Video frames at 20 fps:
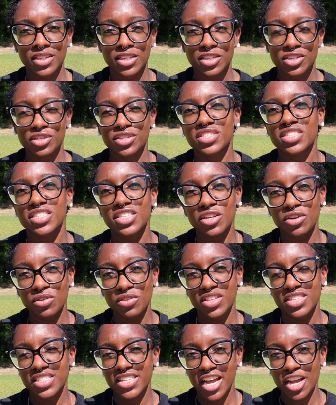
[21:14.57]
You're still
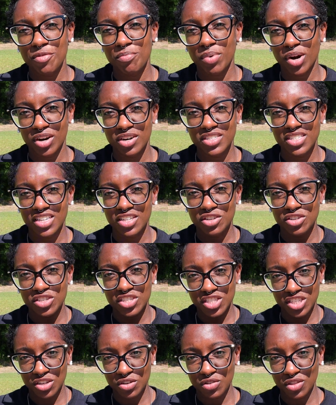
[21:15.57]
the same person. You're
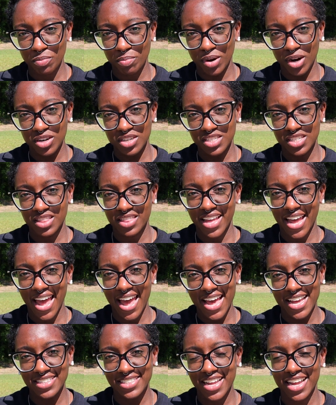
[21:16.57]
still the person that
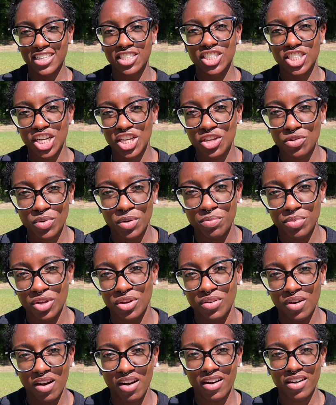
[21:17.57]
has that genuine,
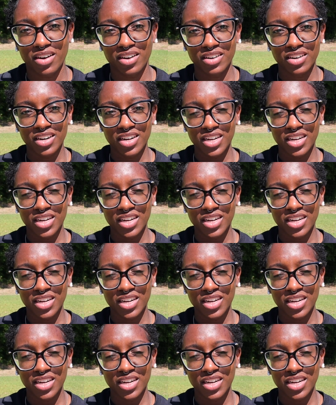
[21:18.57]
pure heart.